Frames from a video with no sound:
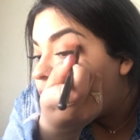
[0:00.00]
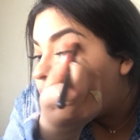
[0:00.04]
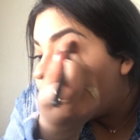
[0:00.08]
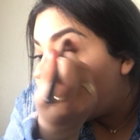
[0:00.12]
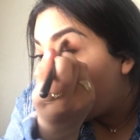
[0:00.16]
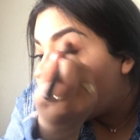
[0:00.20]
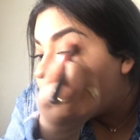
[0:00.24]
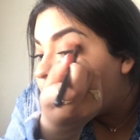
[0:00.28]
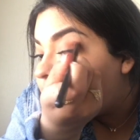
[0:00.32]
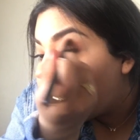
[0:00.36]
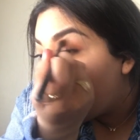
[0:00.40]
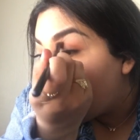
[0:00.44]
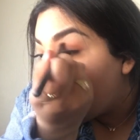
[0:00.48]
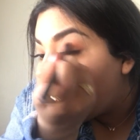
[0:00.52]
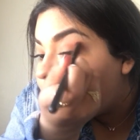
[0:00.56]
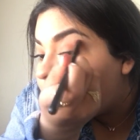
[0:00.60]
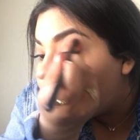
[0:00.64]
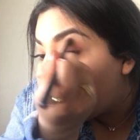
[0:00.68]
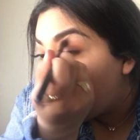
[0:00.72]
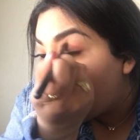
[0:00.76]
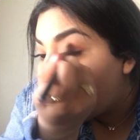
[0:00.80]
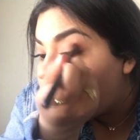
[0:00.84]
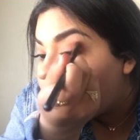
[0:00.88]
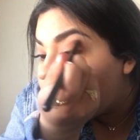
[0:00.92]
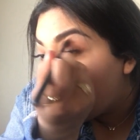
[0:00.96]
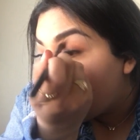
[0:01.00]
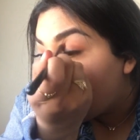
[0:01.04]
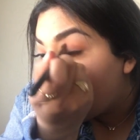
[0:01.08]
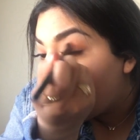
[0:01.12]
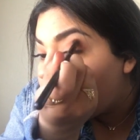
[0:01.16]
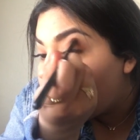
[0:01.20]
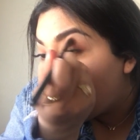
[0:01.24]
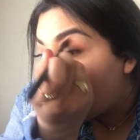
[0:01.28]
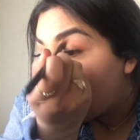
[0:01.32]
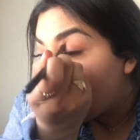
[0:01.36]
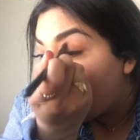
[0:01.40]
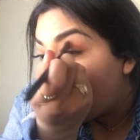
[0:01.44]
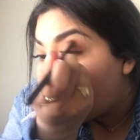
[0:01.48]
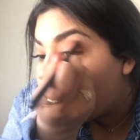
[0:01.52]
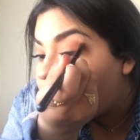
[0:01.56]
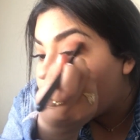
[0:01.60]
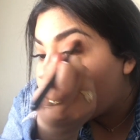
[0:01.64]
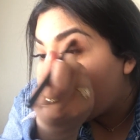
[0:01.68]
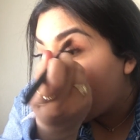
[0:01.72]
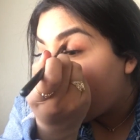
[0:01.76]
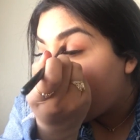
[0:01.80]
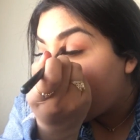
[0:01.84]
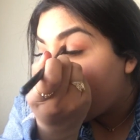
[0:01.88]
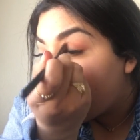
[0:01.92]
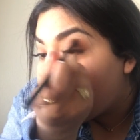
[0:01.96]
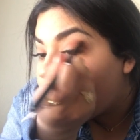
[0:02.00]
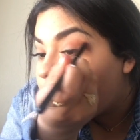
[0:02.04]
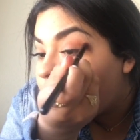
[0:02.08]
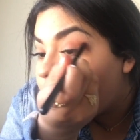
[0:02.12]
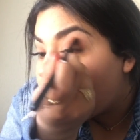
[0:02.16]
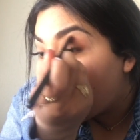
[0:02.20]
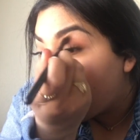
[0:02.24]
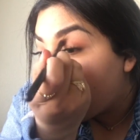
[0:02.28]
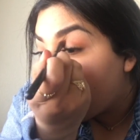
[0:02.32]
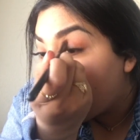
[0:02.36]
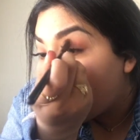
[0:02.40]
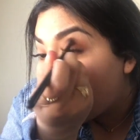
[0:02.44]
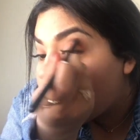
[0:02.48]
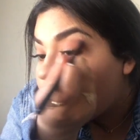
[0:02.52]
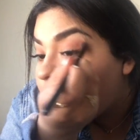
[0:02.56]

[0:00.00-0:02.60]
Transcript: If that makes any sense.